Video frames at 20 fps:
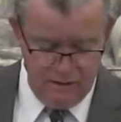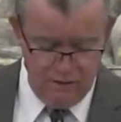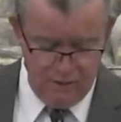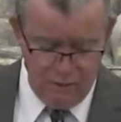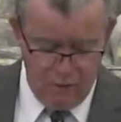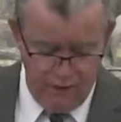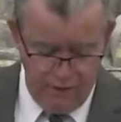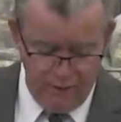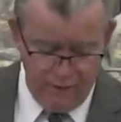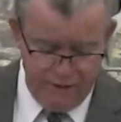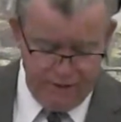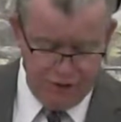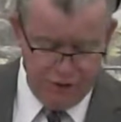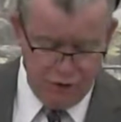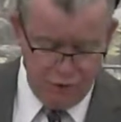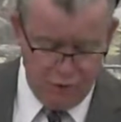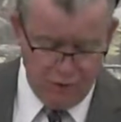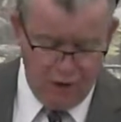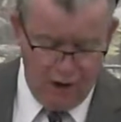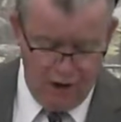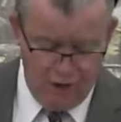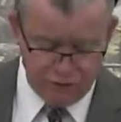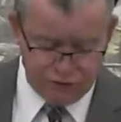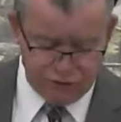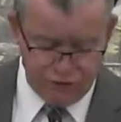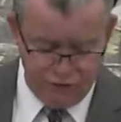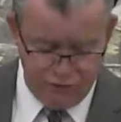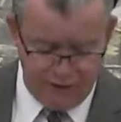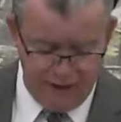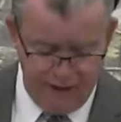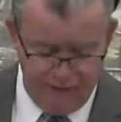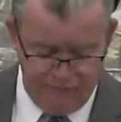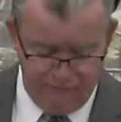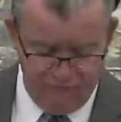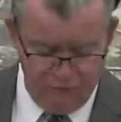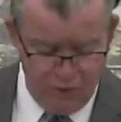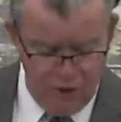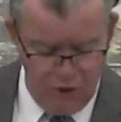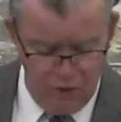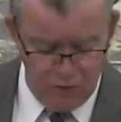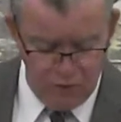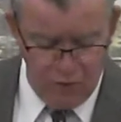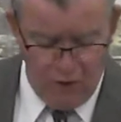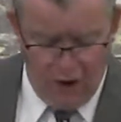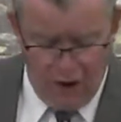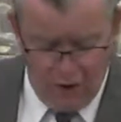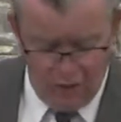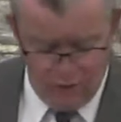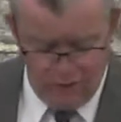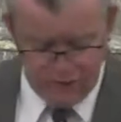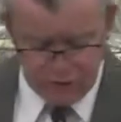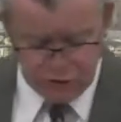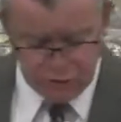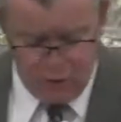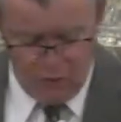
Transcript: wherein you were also careful. You always